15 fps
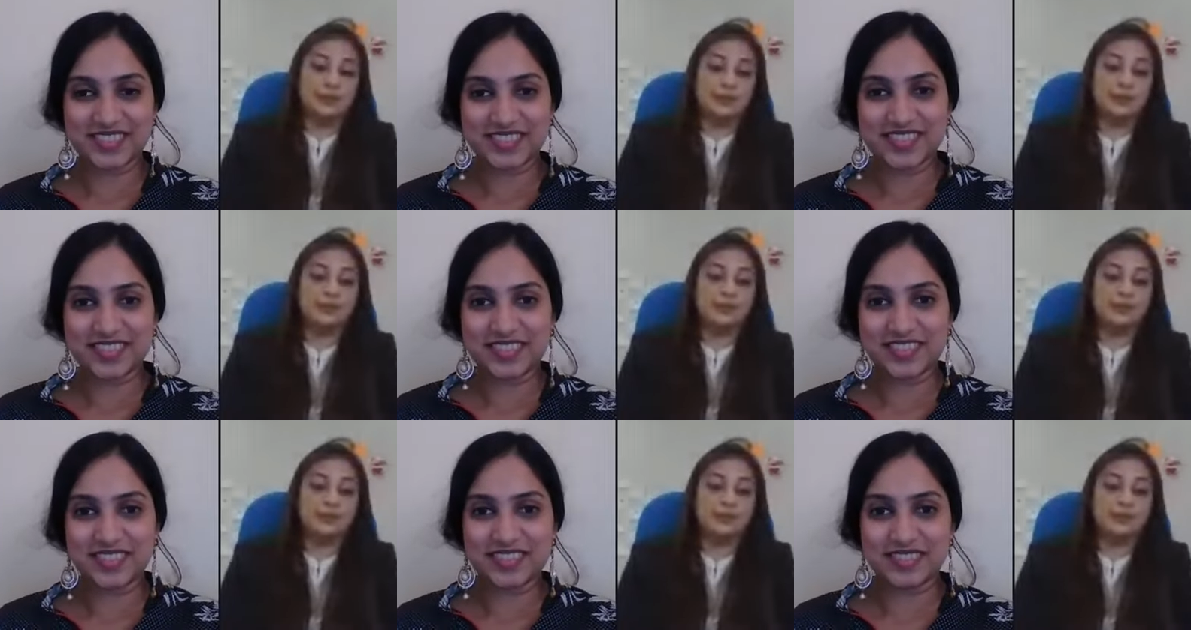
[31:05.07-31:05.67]

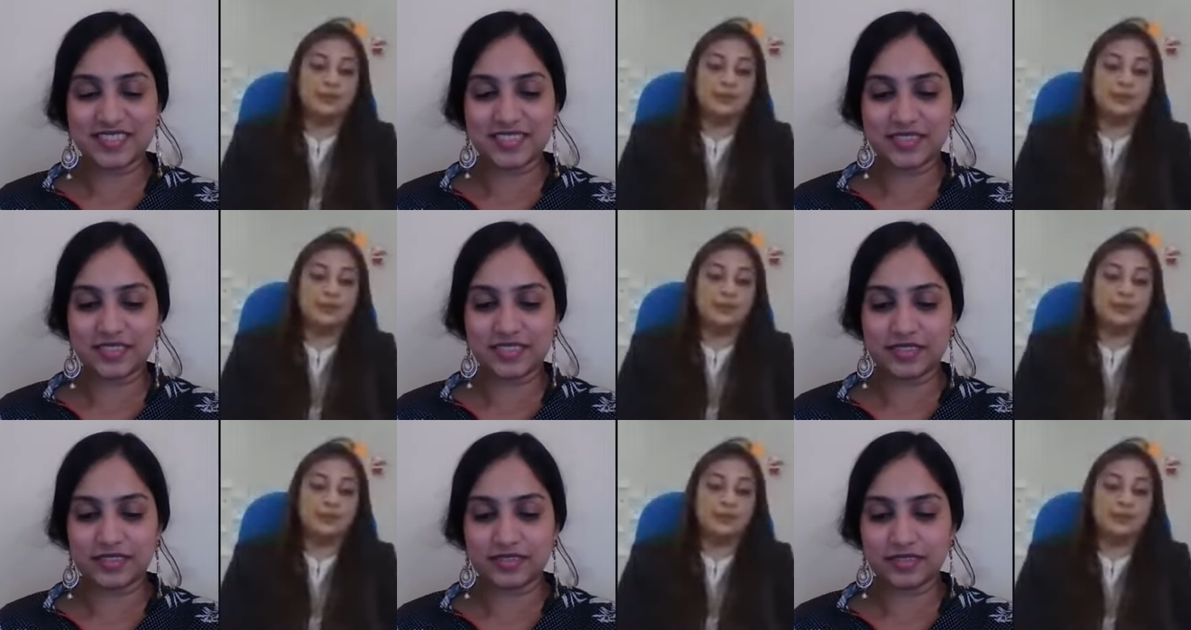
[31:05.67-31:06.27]

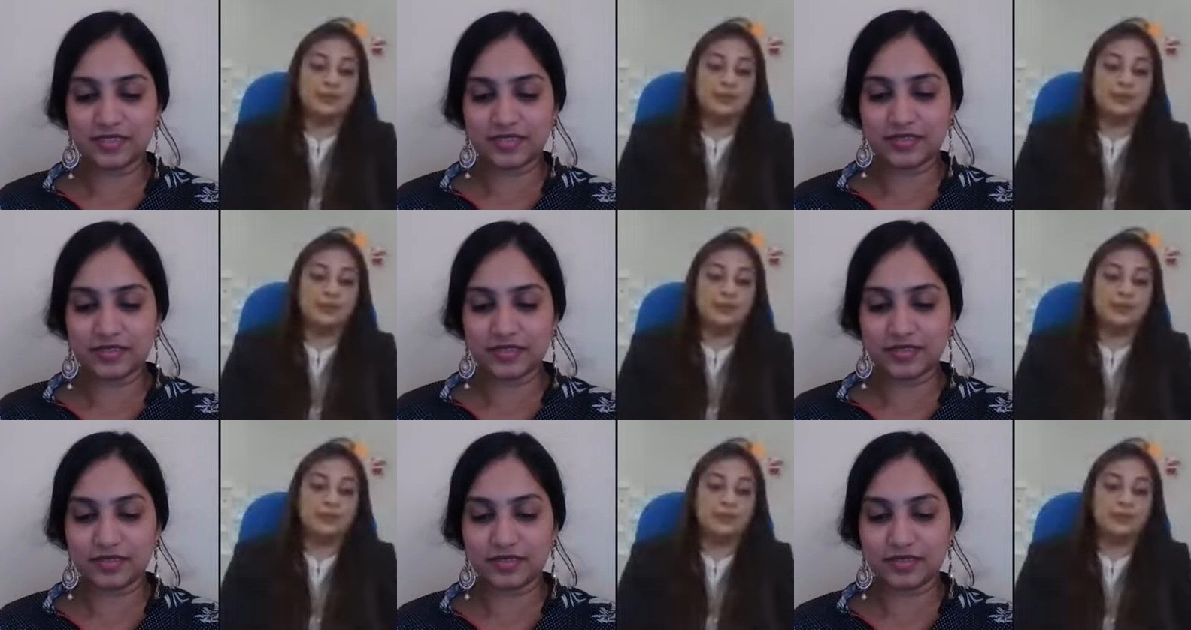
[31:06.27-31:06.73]
Nothing is said.